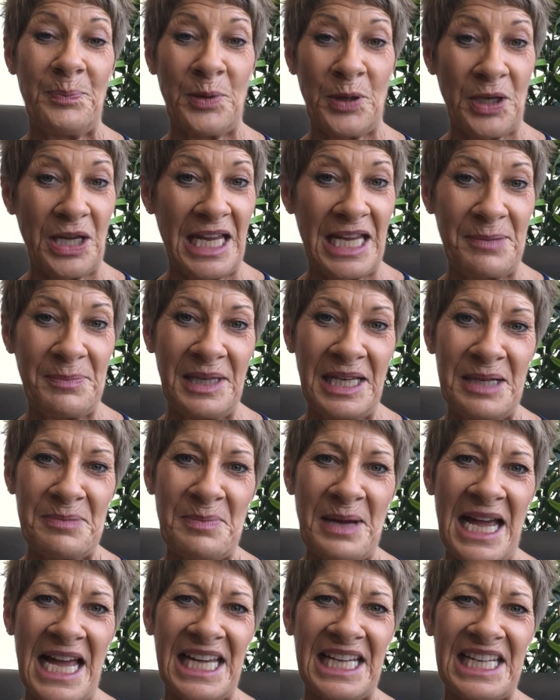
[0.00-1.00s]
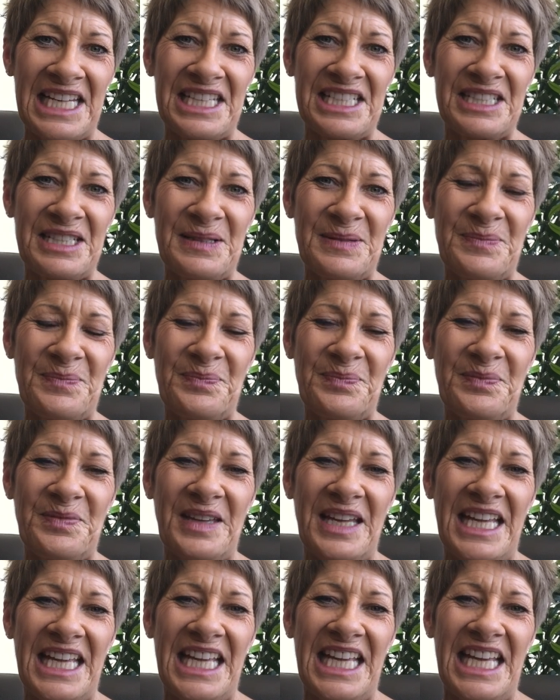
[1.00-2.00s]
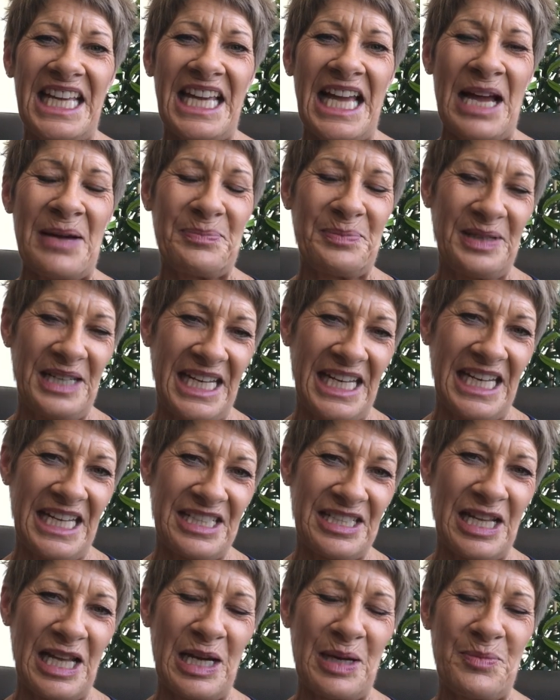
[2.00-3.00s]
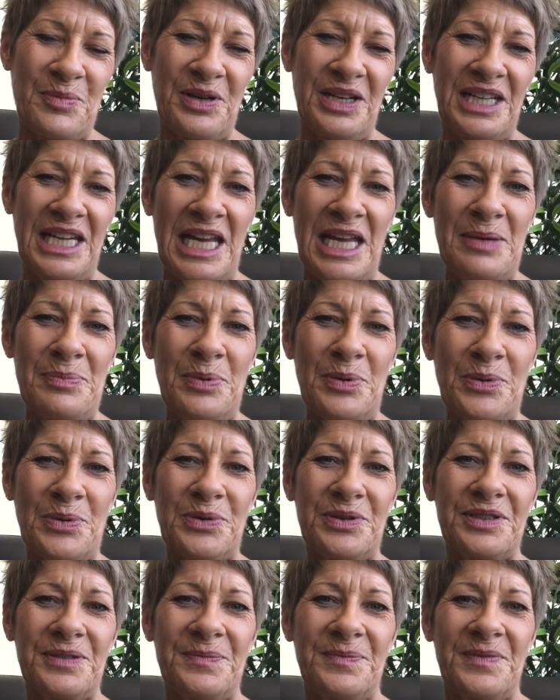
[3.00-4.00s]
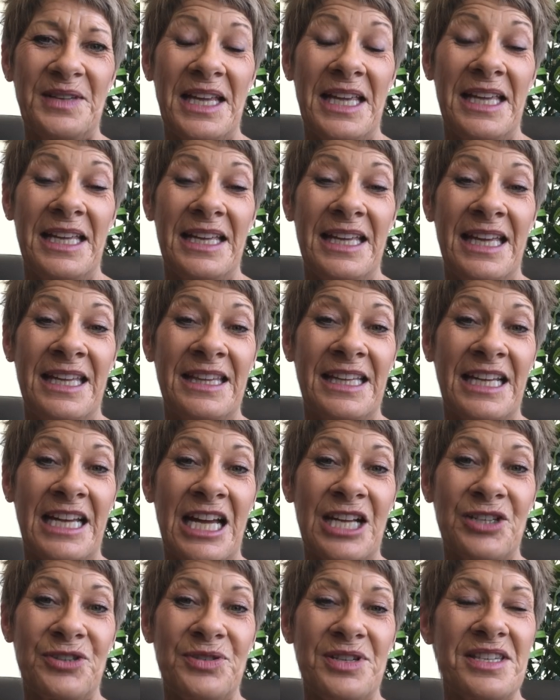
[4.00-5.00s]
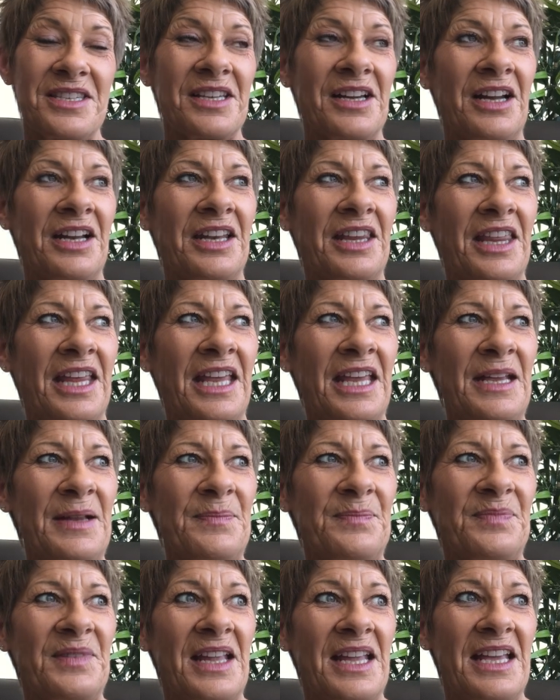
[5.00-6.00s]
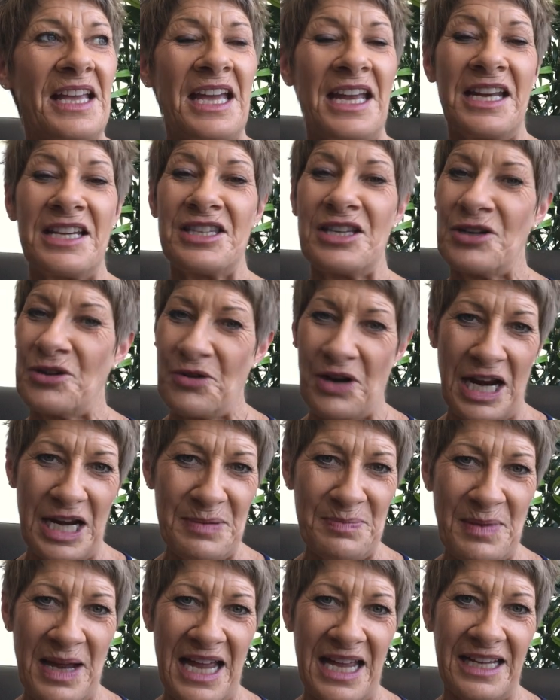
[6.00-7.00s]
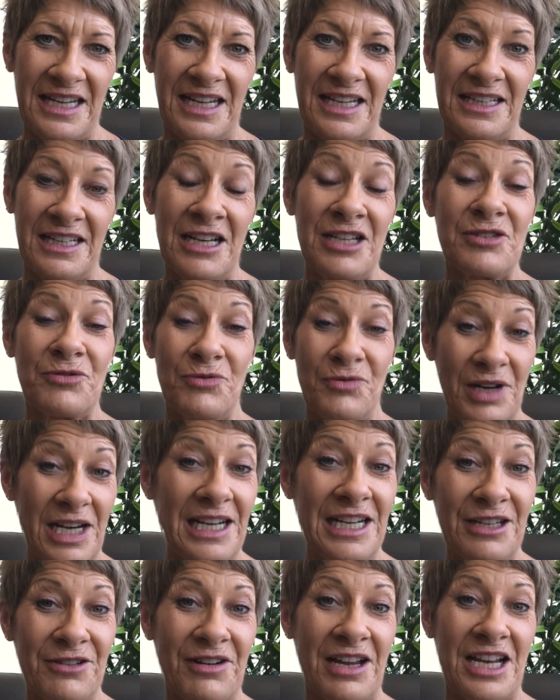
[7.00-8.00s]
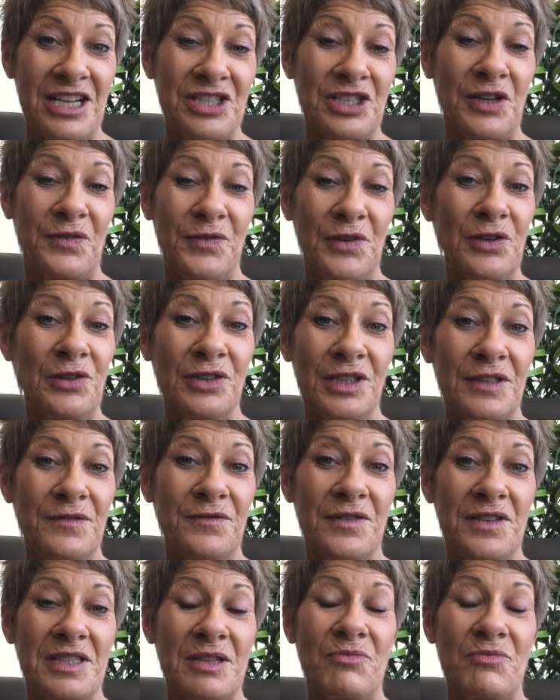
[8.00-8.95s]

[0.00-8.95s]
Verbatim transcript: Bohemian Market up near Tullamarine Airport in the countryside there. It is a great market. It's really great. So if you're looking for